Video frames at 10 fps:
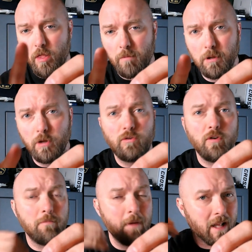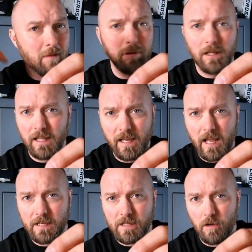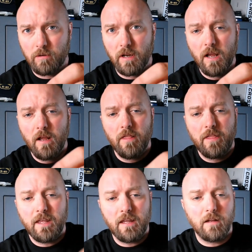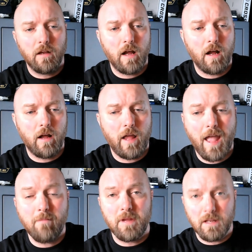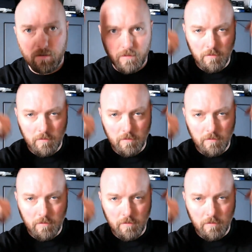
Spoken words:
the Bluetooth, but it completely cuts out the ambient